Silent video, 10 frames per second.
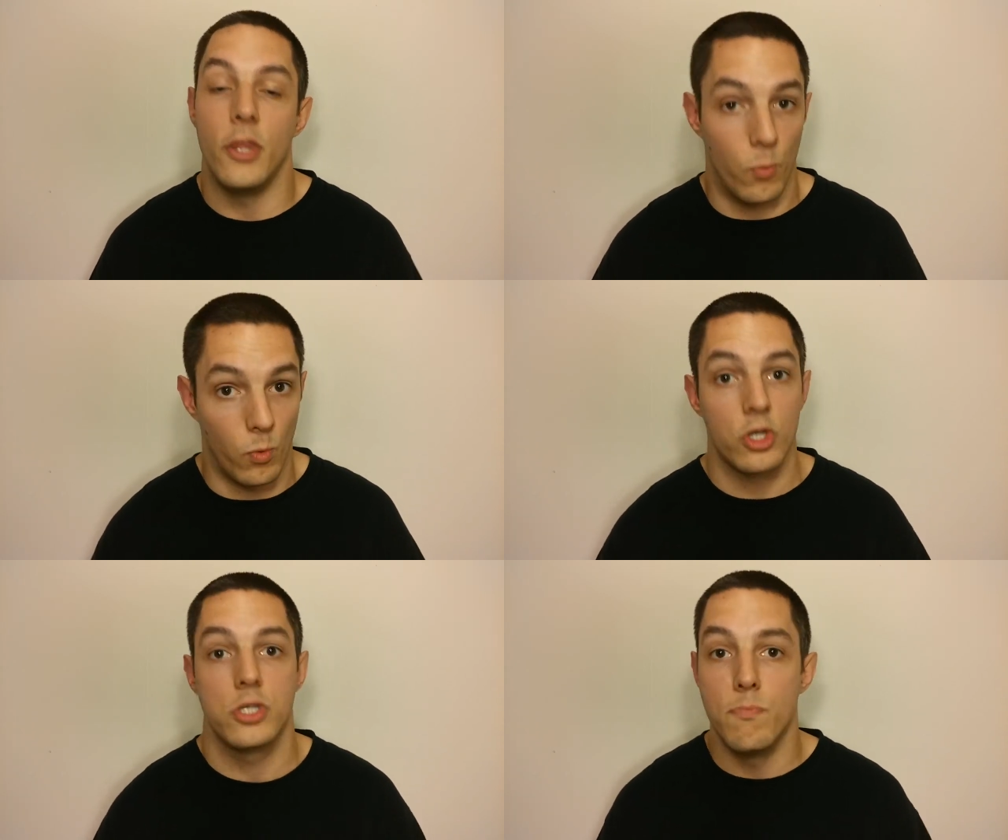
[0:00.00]
There
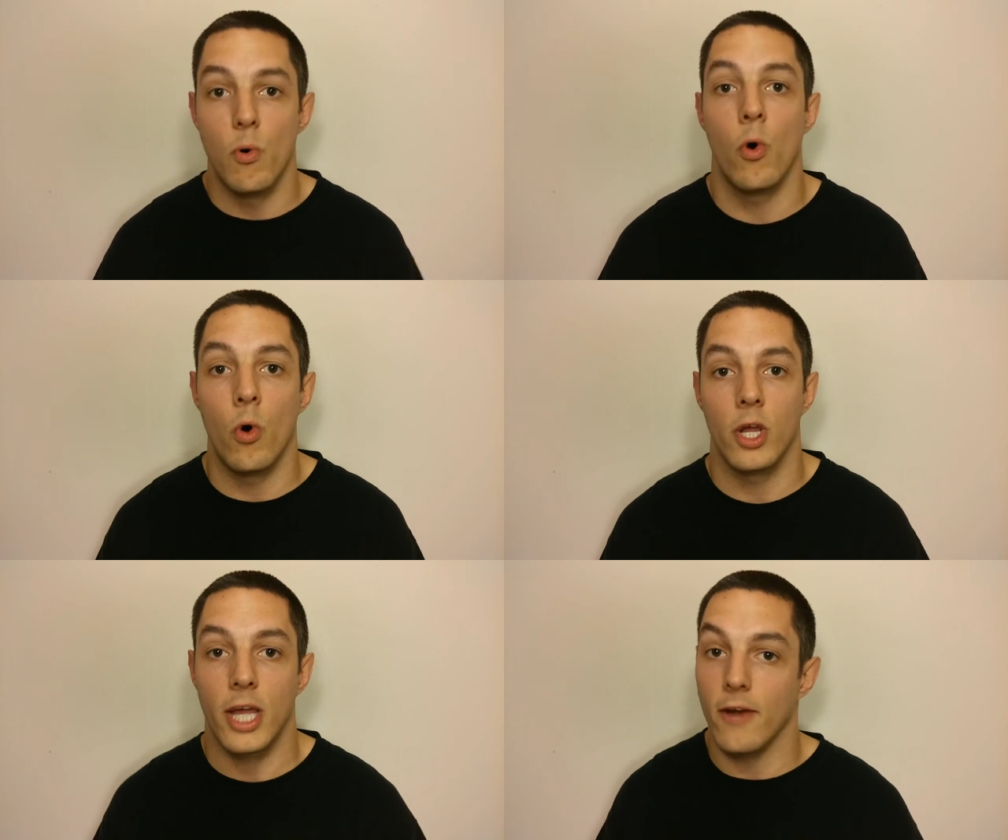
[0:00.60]
was
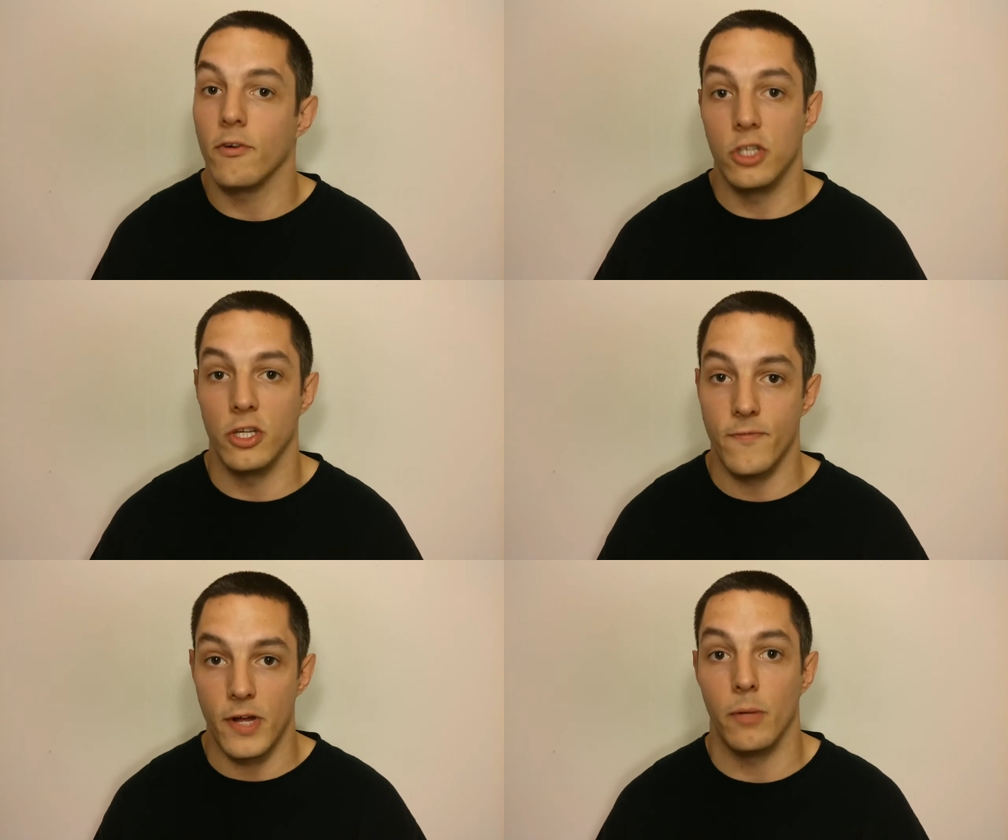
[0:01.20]
more
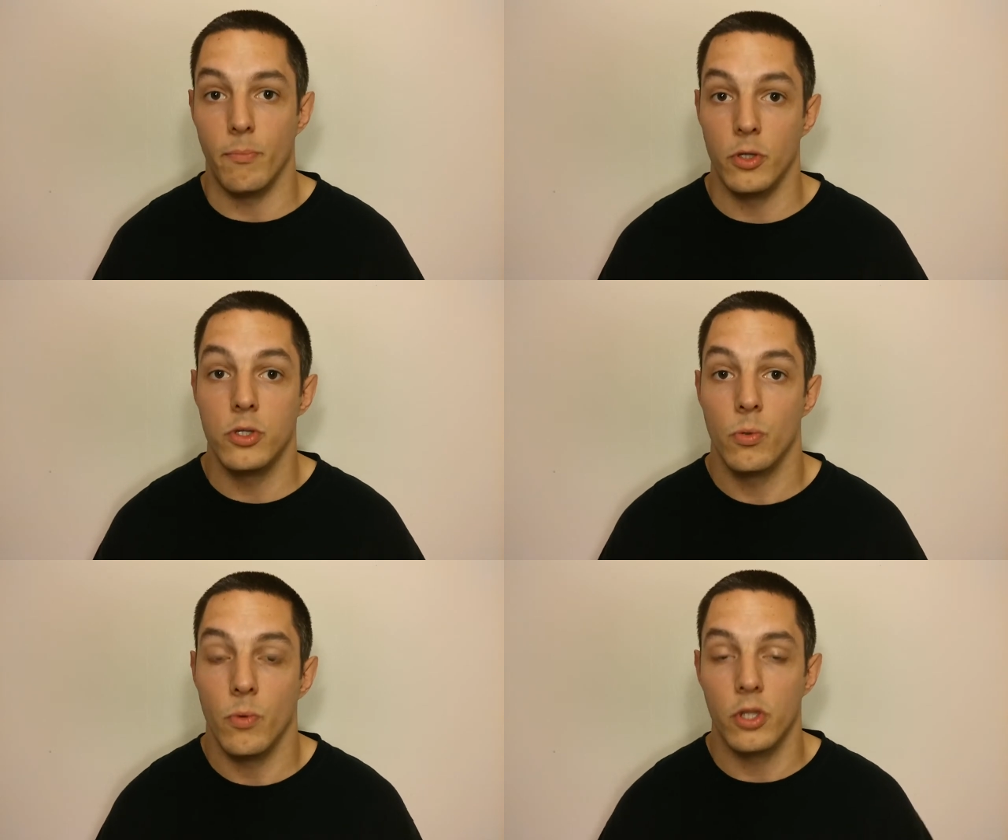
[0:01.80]
character development